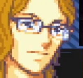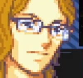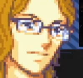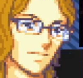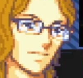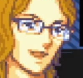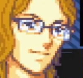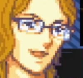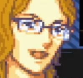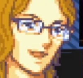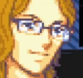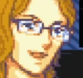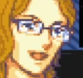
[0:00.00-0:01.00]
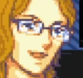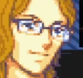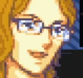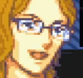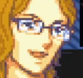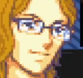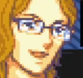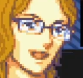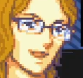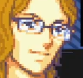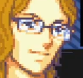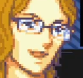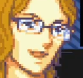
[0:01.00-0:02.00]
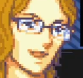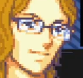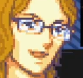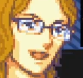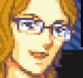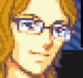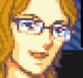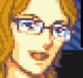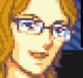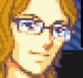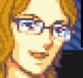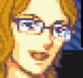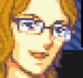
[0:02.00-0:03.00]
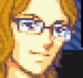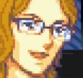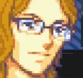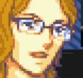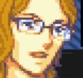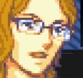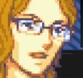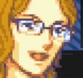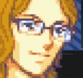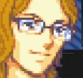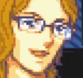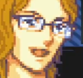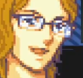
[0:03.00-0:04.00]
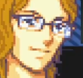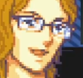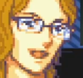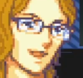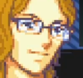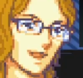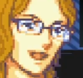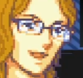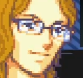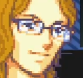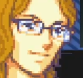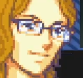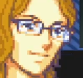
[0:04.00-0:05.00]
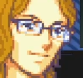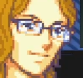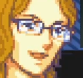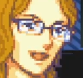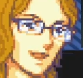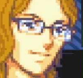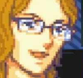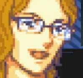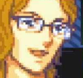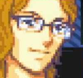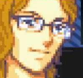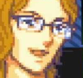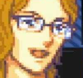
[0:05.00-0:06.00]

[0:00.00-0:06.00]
Because otherwise the controls have been really nice. I just don't care for how that is done.